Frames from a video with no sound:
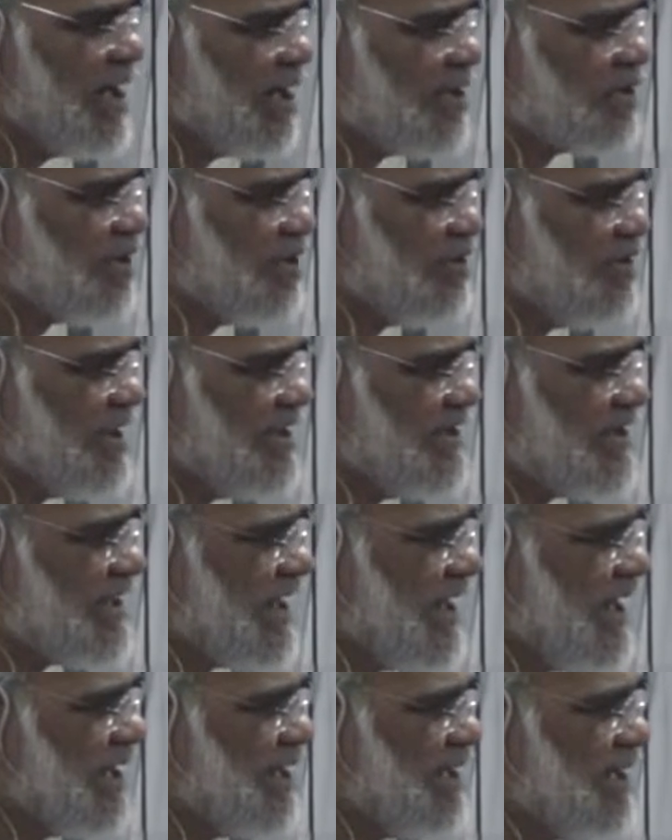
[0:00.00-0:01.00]
out to you and
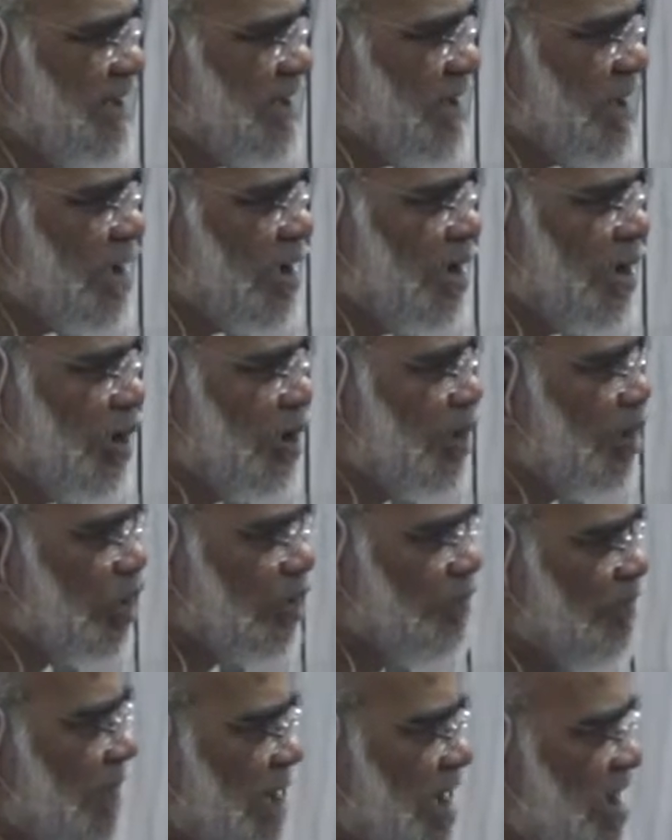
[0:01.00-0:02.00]
say,
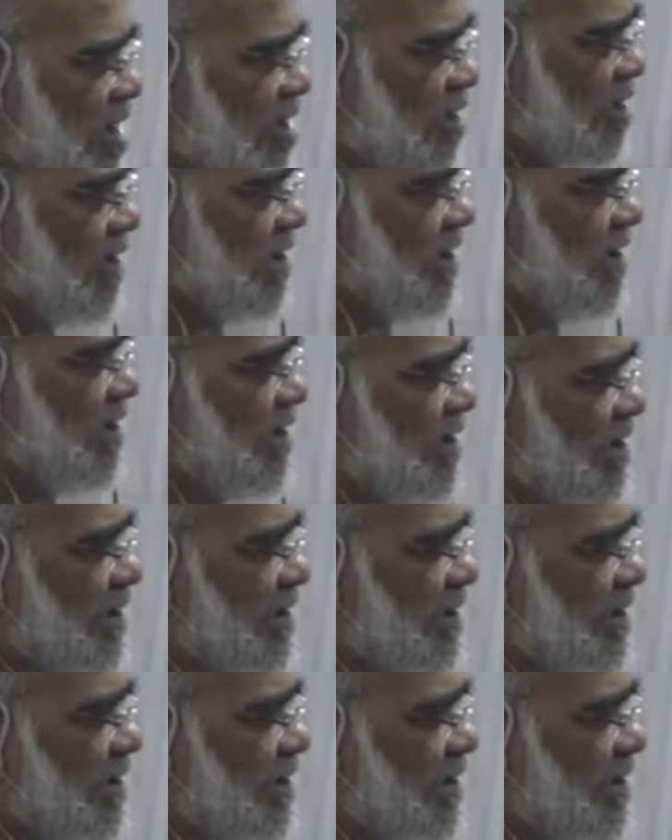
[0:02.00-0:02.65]
look beyond